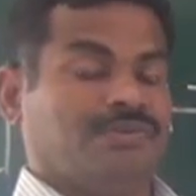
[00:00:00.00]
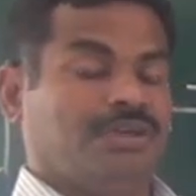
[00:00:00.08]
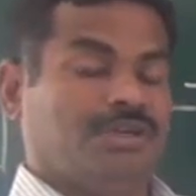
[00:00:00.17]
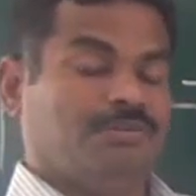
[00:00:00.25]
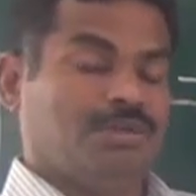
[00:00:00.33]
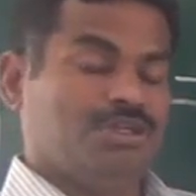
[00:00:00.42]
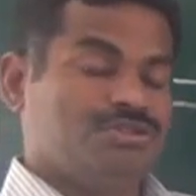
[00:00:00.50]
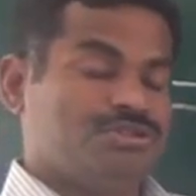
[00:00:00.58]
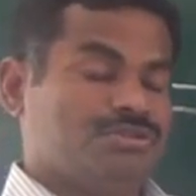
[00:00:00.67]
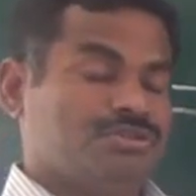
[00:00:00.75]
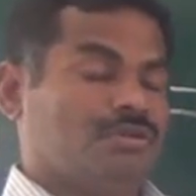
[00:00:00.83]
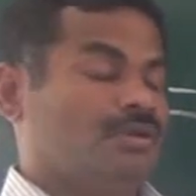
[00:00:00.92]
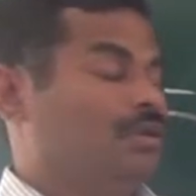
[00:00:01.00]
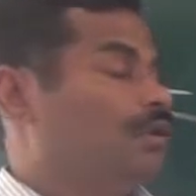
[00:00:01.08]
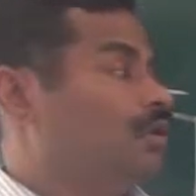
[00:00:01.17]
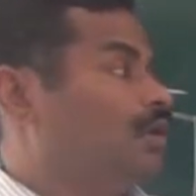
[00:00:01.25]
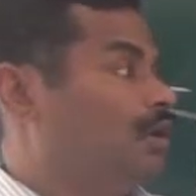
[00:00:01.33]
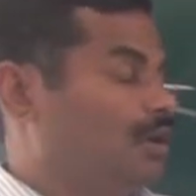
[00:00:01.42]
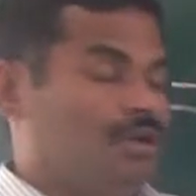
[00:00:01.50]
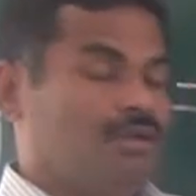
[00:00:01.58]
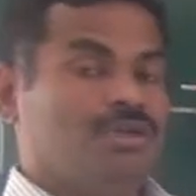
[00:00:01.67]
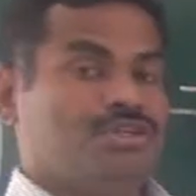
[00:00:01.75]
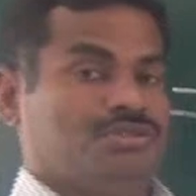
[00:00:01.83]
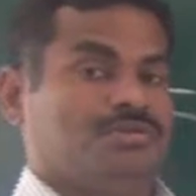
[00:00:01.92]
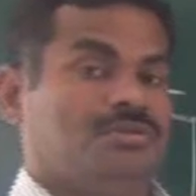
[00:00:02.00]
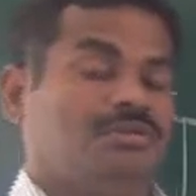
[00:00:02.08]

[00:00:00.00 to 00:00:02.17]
It means always